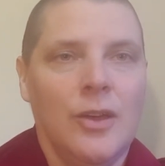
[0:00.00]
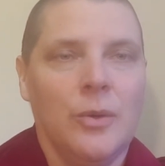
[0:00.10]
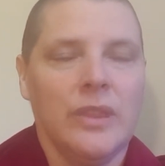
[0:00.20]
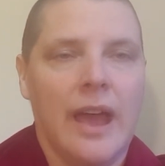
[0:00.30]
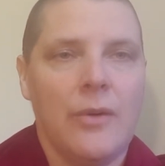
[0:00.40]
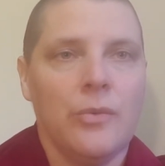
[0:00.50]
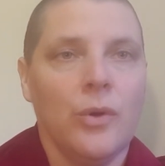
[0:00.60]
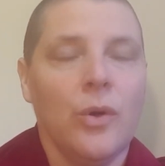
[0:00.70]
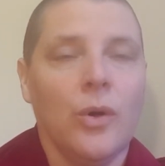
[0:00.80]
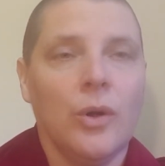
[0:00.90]
with our
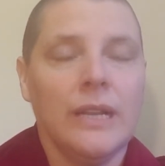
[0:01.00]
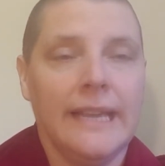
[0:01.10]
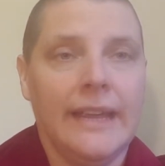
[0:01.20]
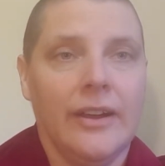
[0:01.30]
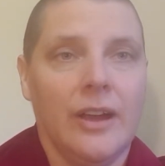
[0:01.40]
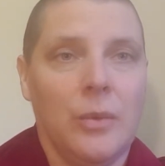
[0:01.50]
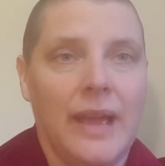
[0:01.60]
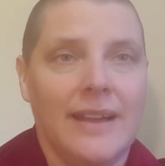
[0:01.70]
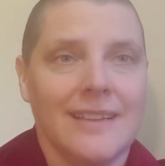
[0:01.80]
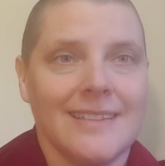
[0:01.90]
raw, clear
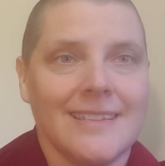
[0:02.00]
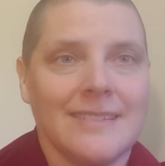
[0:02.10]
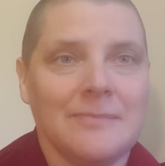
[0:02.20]
awareness.